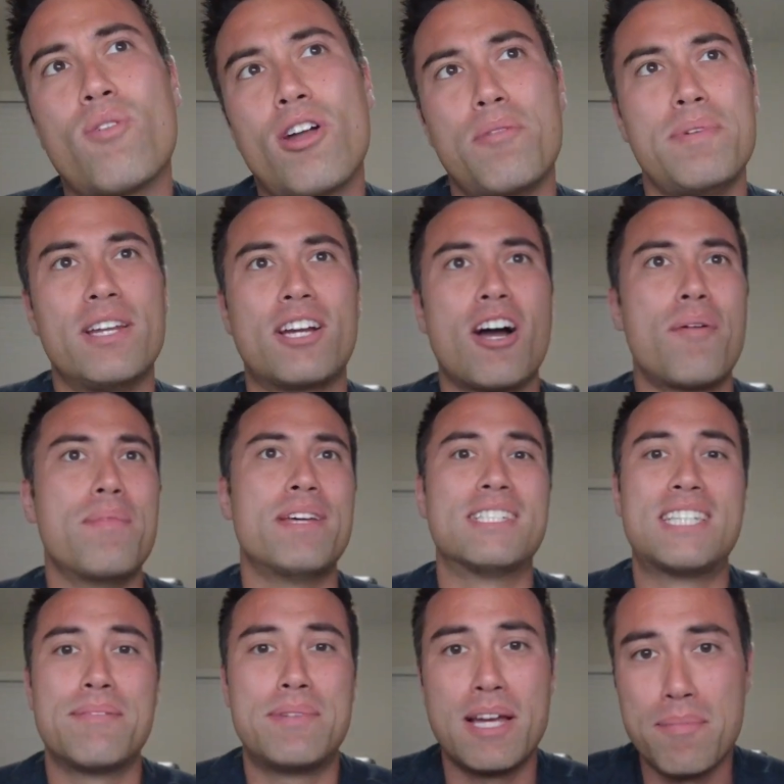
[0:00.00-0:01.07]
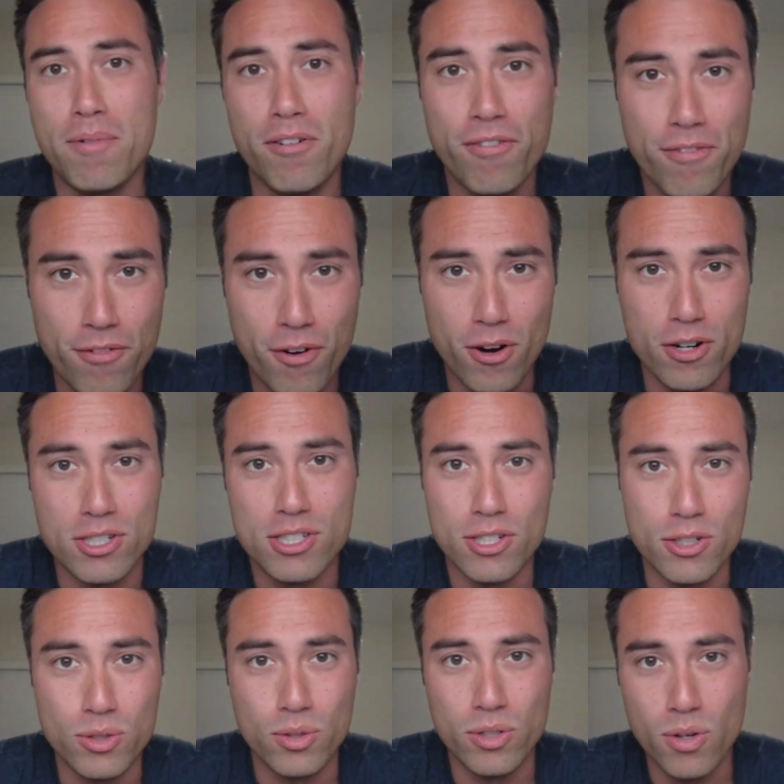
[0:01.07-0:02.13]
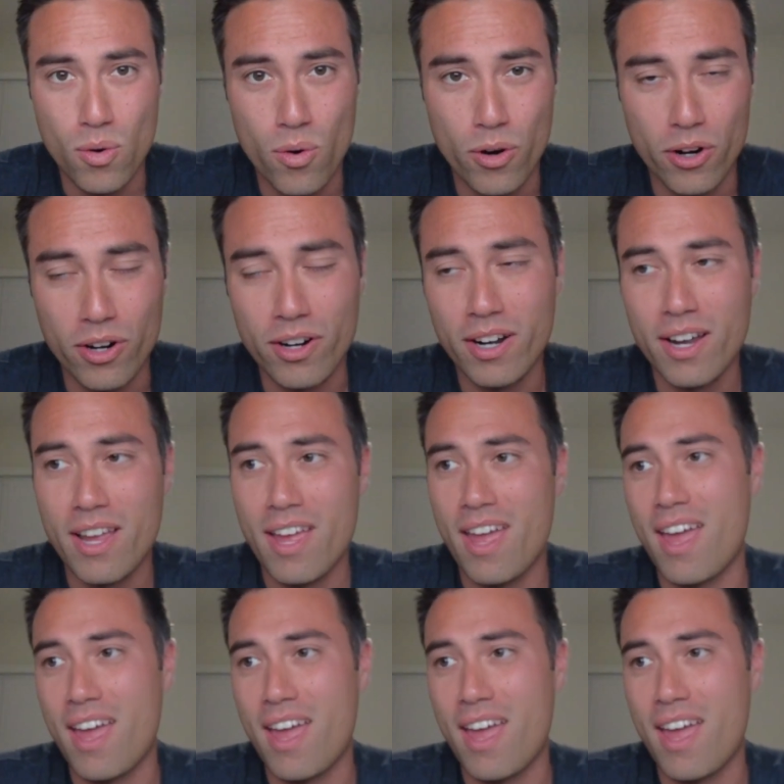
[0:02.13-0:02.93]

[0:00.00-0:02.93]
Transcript: wanted me to come in September 1st to do the order.